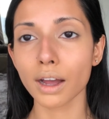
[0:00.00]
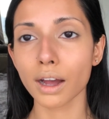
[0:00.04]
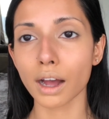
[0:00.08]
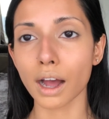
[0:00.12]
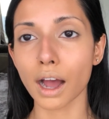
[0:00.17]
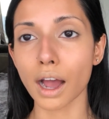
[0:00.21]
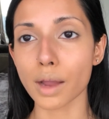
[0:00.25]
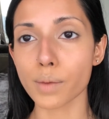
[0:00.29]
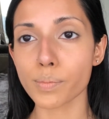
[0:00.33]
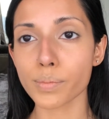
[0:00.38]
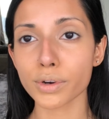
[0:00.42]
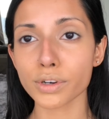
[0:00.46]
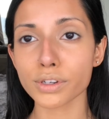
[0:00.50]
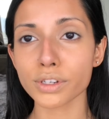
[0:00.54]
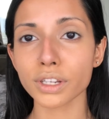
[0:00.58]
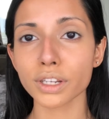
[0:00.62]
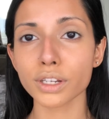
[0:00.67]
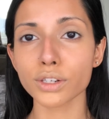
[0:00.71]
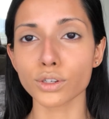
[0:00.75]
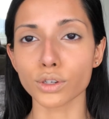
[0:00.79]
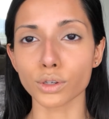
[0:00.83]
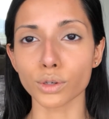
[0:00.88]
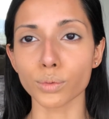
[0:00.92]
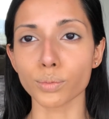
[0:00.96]
I personally
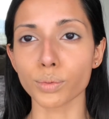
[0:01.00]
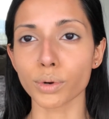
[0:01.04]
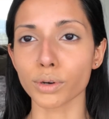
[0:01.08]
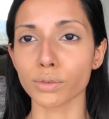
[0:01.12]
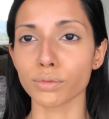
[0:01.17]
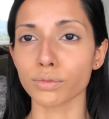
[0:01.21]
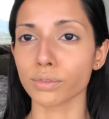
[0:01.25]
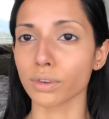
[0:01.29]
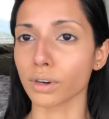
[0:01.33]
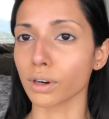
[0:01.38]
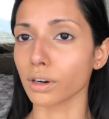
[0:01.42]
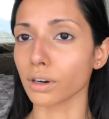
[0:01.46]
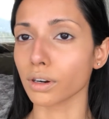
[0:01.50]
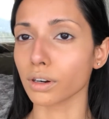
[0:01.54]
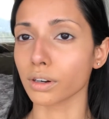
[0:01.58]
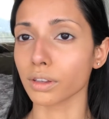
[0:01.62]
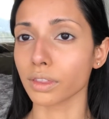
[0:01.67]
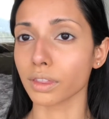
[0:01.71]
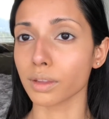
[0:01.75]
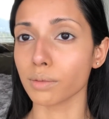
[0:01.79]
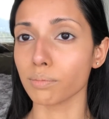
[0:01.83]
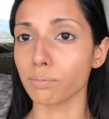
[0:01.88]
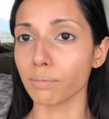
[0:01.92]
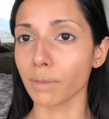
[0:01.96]
do prefer
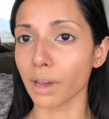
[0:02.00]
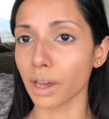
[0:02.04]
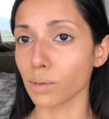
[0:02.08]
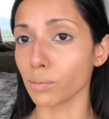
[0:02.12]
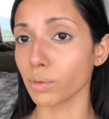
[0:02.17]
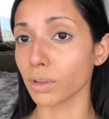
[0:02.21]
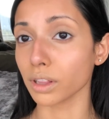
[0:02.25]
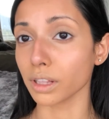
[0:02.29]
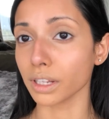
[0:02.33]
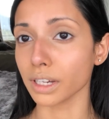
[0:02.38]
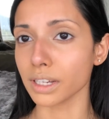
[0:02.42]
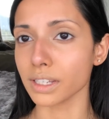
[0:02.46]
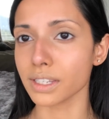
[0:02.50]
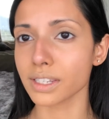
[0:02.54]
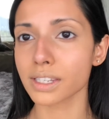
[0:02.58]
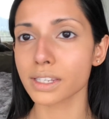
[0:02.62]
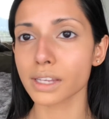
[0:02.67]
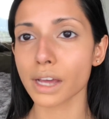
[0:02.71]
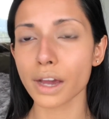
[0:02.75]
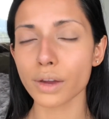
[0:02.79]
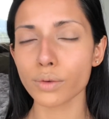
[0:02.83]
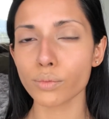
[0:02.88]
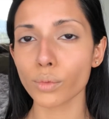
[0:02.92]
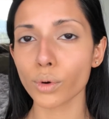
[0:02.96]
the Maybelline
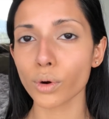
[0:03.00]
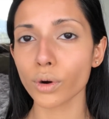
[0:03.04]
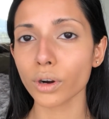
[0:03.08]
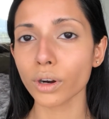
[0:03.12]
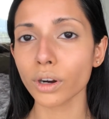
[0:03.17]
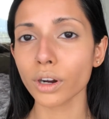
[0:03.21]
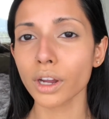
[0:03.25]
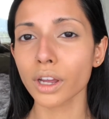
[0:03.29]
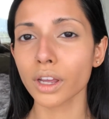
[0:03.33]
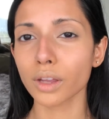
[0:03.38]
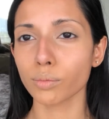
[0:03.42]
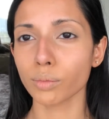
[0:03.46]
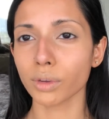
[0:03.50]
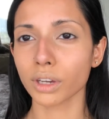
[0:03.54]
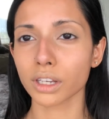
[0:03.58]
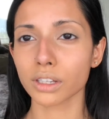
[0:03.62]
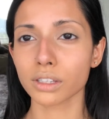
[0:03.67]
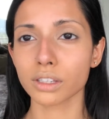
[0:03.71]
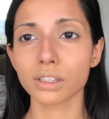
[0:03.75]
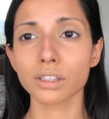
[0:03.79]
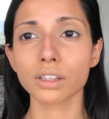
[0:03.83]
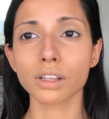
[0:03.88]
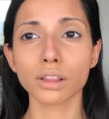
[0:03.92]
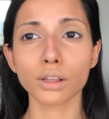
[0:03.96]
side more because
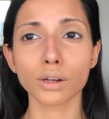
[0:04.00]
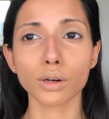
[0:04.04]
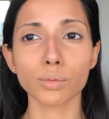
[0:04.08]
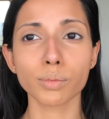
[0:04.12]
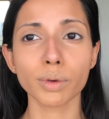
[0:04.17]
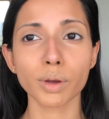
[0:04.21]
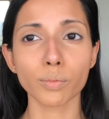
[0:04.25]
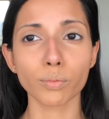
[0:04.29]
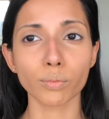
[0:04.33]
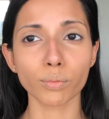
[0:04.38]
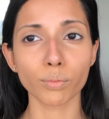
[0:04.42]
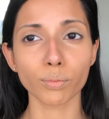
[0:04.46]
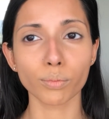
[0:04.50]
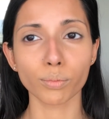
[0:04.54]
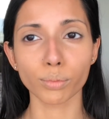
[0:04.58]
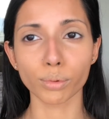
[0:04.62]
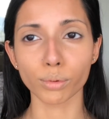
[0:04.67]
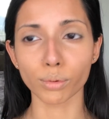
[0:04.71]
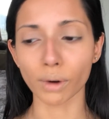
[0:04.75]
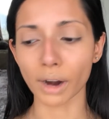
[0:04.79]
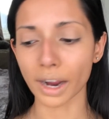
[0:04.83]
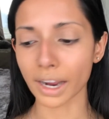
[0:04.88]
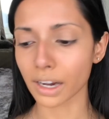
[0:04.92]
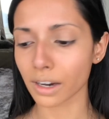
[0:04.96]
it's a little bit
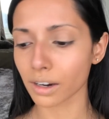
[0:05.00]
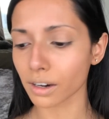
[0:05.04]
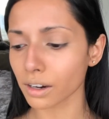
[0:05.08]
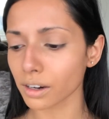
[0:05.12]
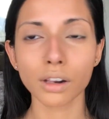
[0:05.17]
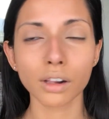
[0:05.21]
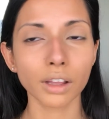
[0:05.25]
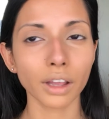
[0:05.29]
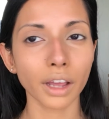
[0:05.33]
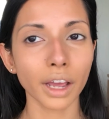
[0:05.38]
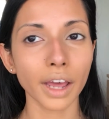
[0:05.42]
brighter.